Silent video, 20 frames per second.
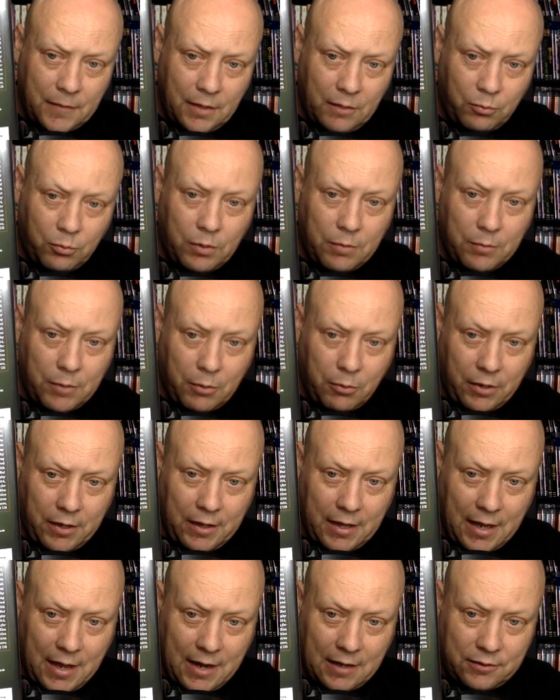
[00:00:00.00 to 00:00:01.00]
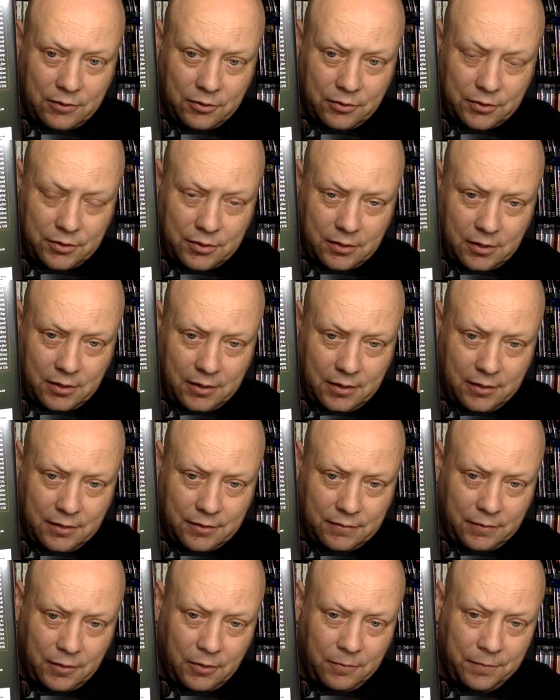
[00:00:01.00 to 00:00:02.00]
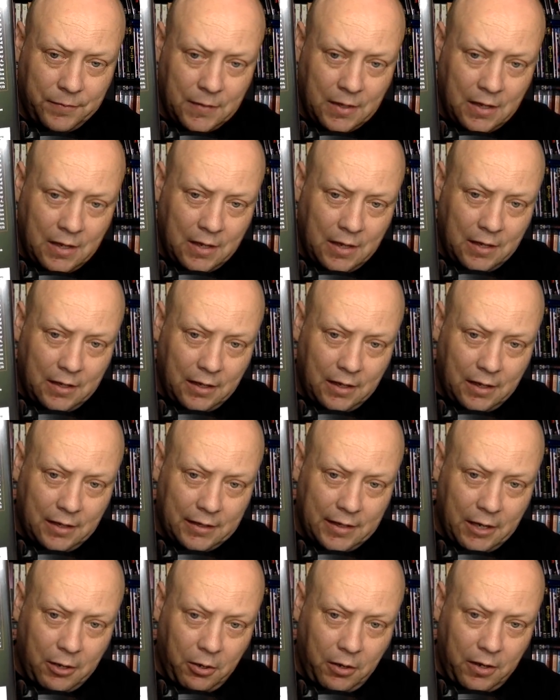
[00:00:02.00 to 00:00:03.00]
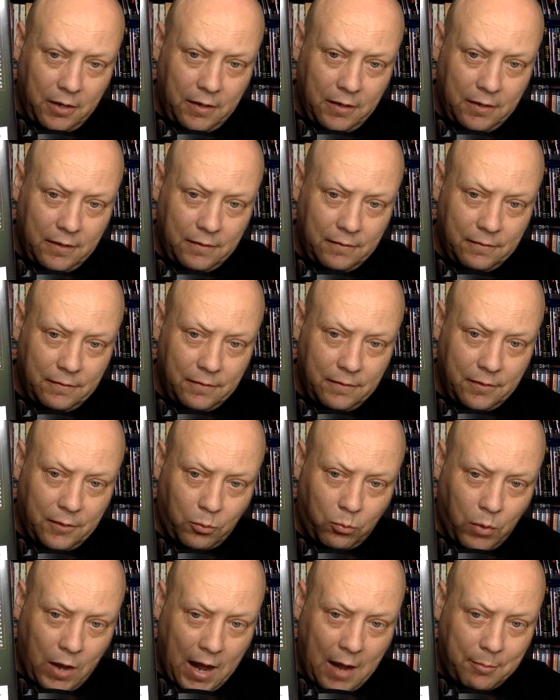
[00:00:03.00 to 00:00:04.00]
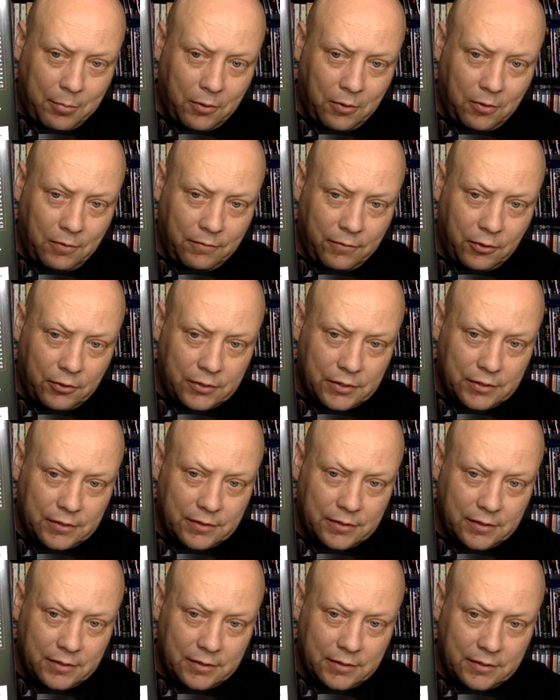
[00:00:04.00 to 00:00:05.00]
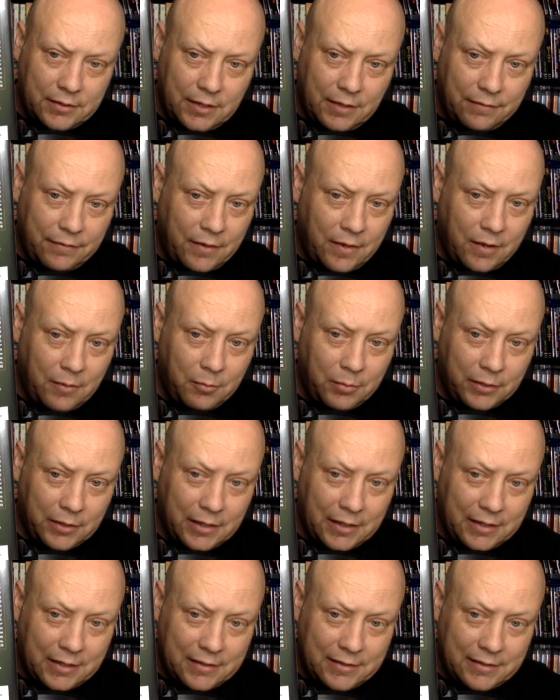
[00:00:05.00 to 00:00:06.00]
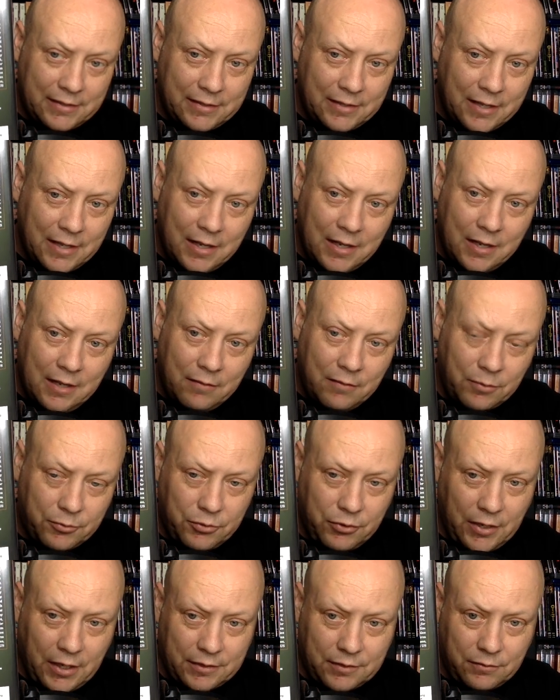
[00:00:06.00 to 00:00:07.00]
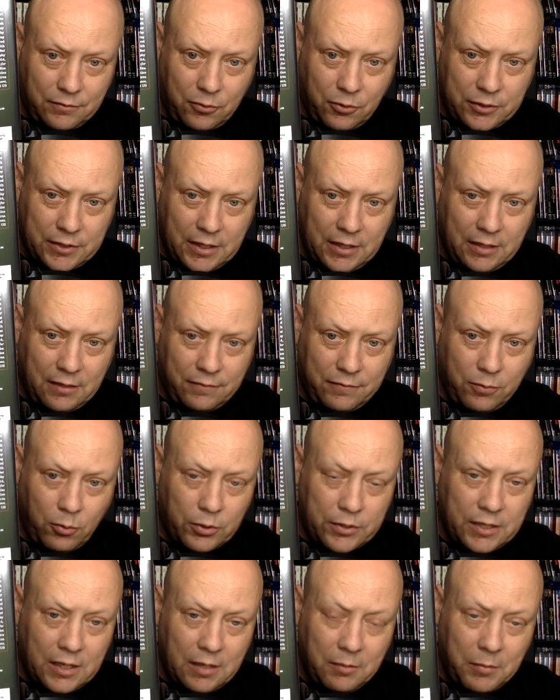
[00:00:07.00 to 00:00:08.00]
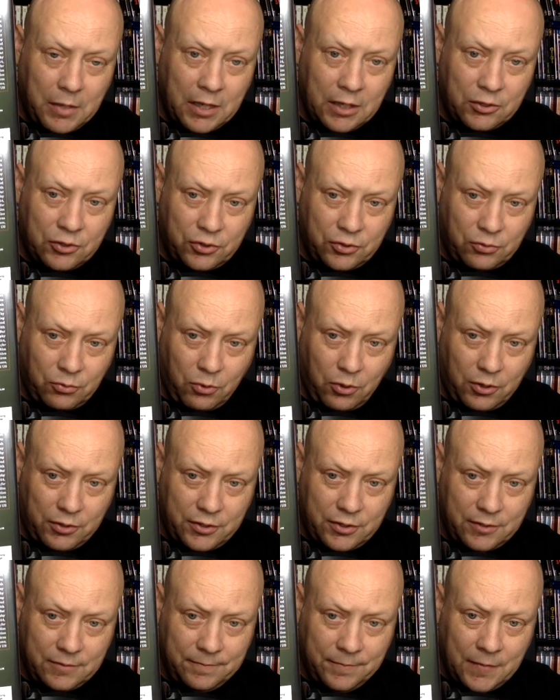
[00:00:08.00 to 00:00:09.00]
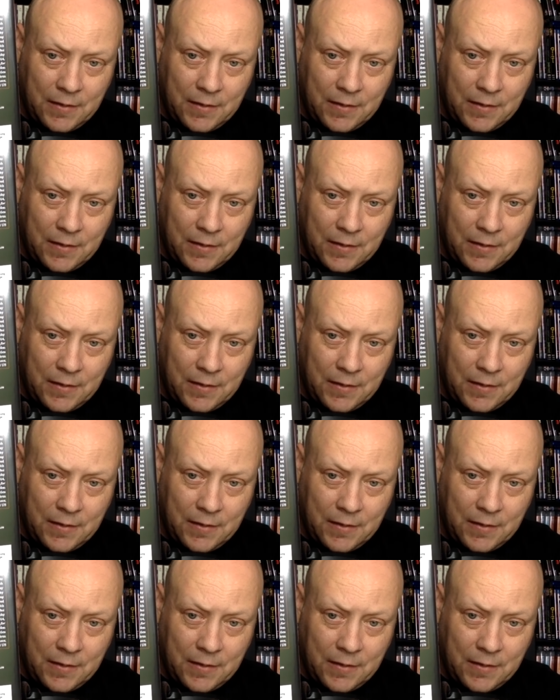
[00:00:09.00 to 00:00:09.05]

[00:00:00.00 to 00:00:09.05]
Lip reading: by one of the actors in this film. Gary the Rapper versus Stefan Blix from 2014, a 14-minute short,